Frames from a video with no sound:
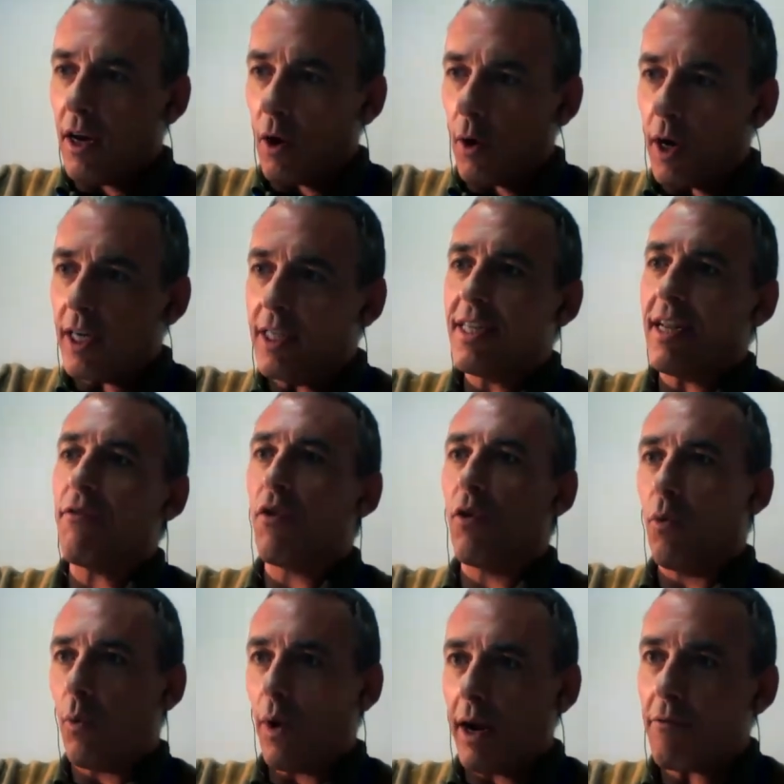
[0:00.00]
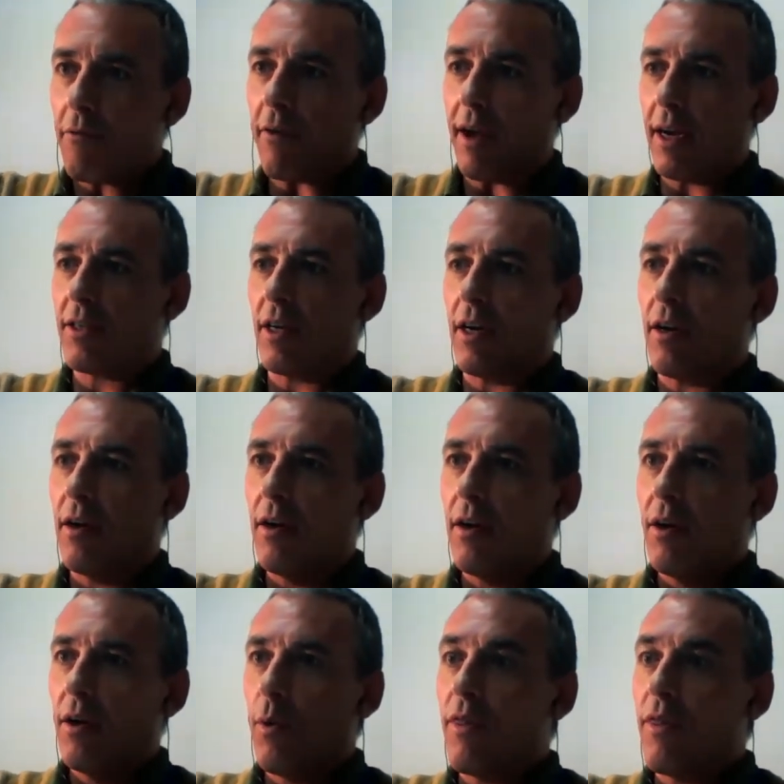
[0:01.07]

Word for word: you know a different weight vector